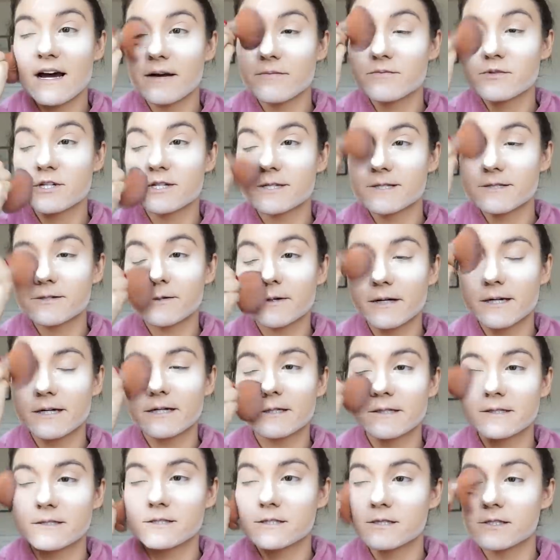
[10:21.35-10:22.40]
I'm just
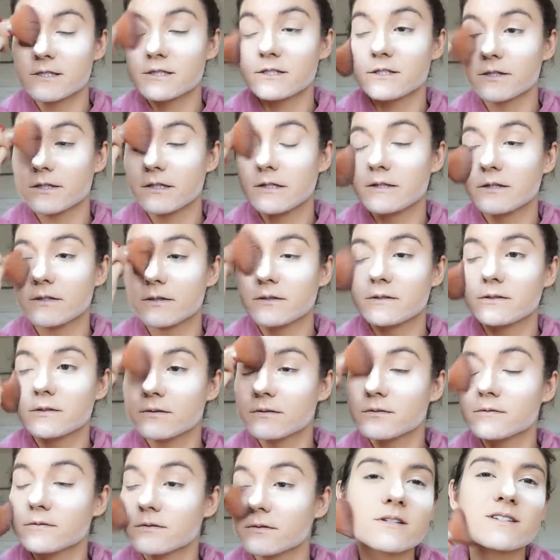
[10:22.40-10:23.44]
going
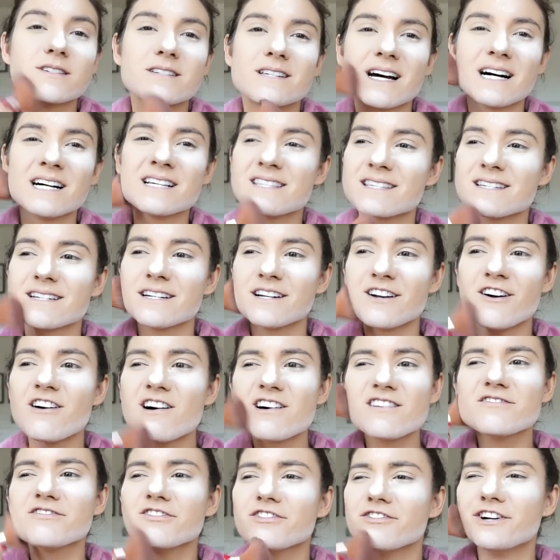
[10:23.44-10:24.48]
to dust it
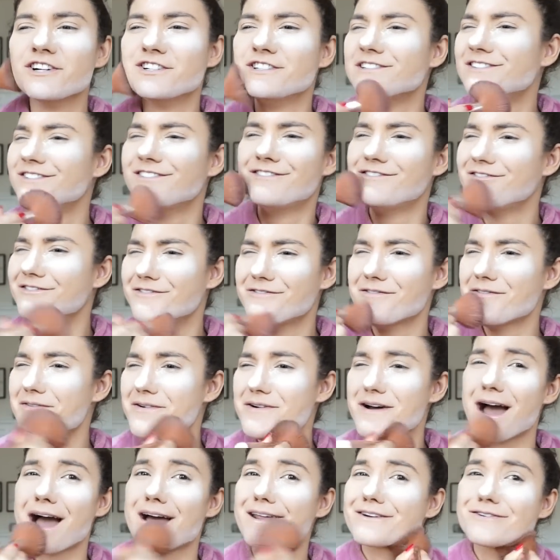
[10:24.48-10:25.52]
off.
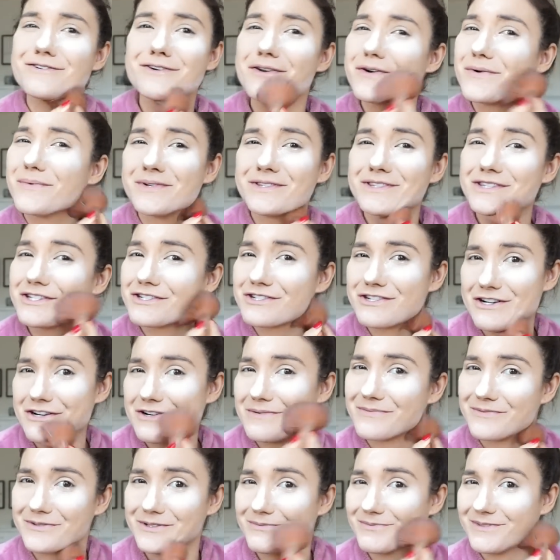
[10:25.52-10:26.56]
I don't know what the
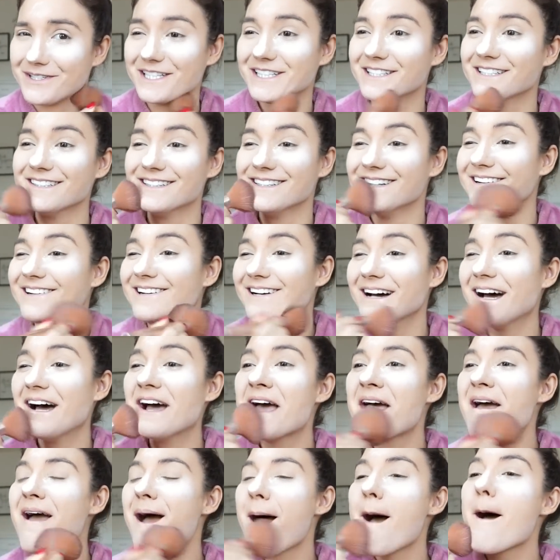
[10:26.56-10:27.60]
term would be.
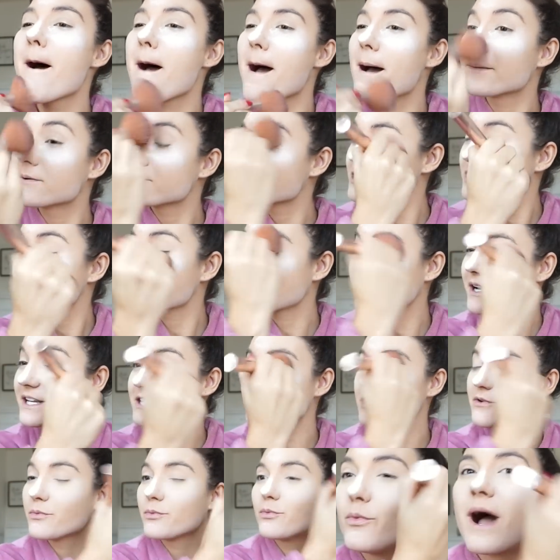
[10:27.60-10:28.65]
I'm just going
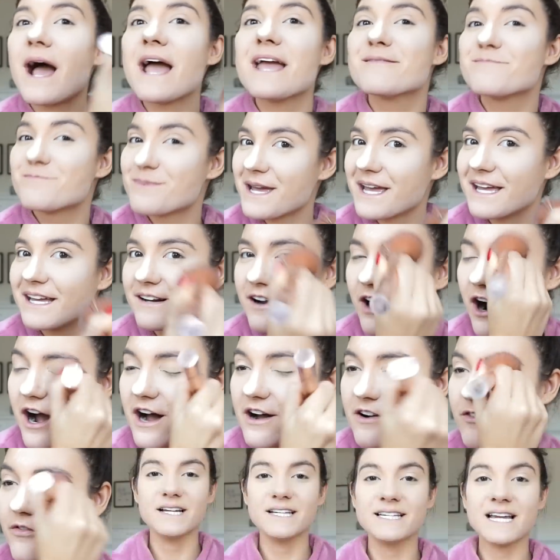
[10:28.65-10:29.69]
to wipe it
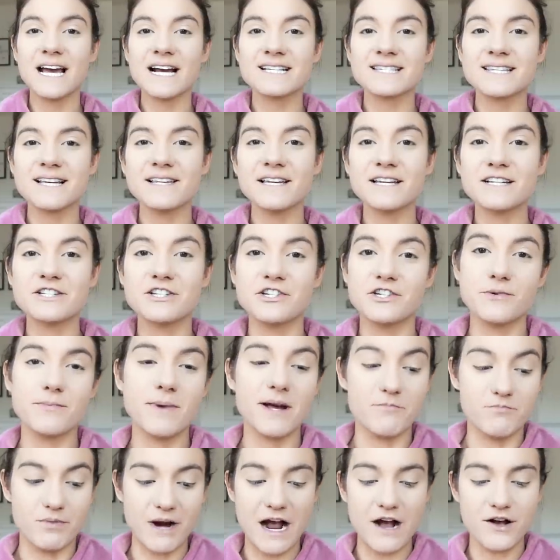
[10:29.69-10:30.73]
off. Next, I like to do
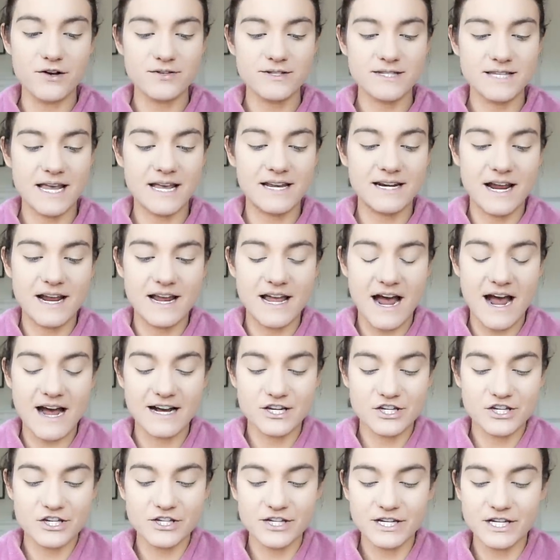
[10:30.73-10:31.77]
my brows, and I
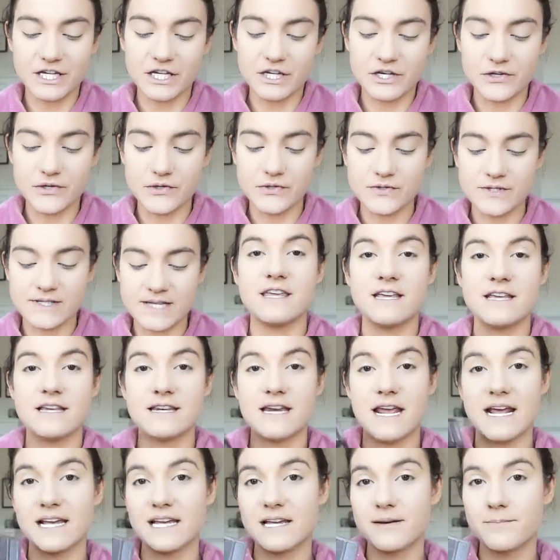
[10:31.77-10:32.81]
actually use the
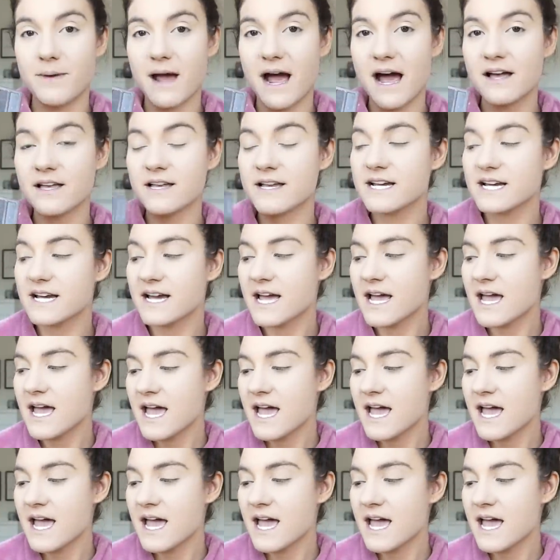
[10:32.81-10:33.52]
Naked palette.